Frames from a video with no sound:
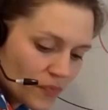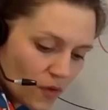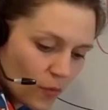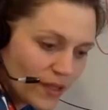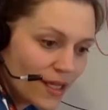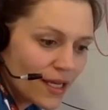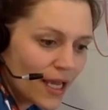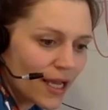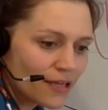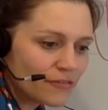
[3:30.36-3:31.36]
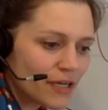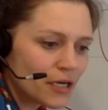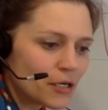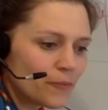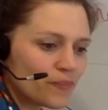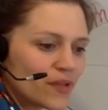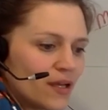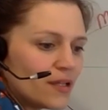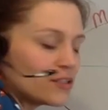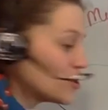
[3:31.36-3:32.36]
we then have
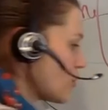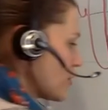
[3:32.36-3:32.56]
the total